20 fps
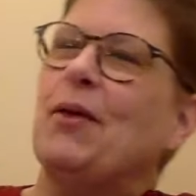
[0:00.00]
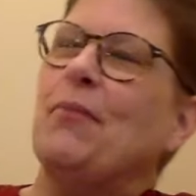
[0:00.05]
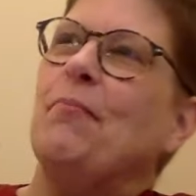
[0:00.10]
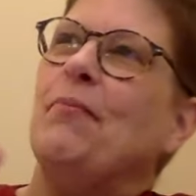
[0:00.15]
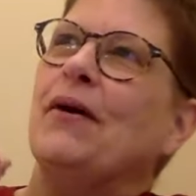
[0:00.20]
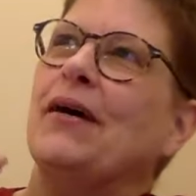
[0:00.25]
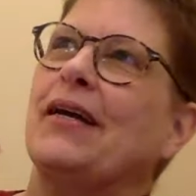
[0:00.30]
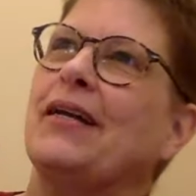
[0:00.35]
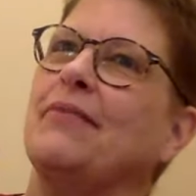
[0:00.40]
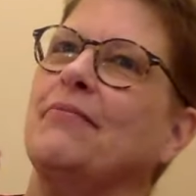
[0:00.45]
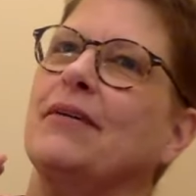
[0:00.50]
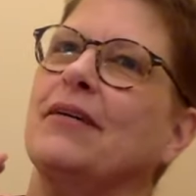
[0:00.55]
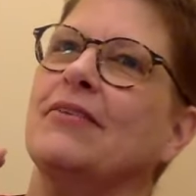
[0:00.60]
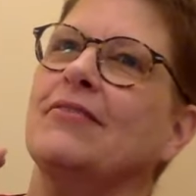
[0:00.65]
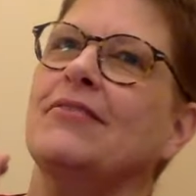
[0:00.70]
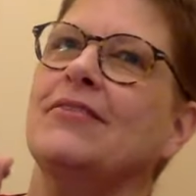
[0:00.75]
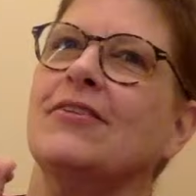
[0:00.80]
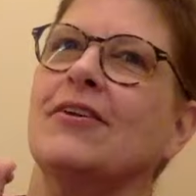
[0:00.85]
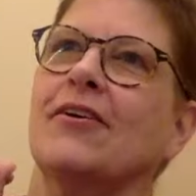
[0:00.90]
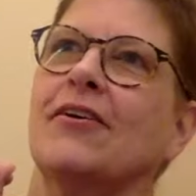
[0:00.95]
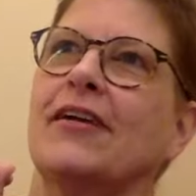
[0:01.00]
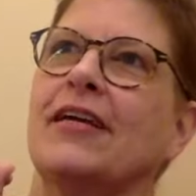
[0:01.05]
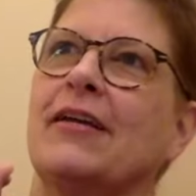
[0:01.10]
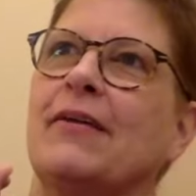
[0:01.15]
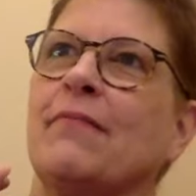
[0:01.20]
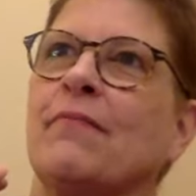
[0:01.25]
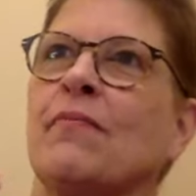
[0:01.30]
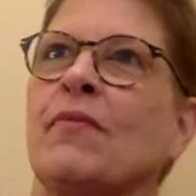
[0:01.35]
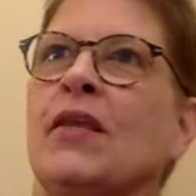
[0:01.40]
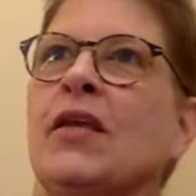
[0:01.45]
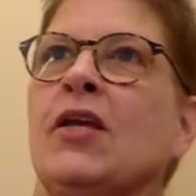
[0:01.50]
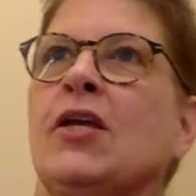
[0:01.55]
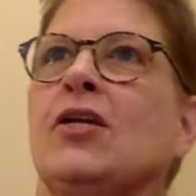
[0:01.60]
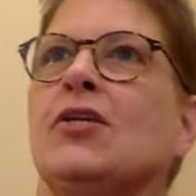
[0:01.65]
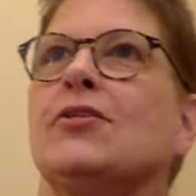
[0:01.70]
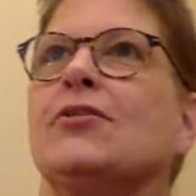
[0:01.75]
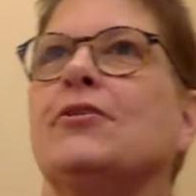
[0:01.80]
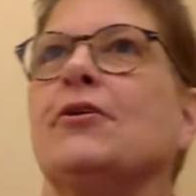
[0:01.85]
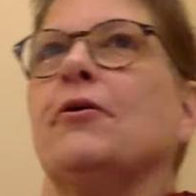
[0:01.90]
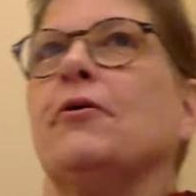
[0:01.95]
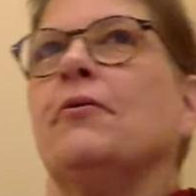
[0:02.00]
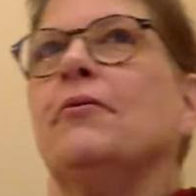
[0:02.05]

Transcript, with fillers: potty mouth, sorry. So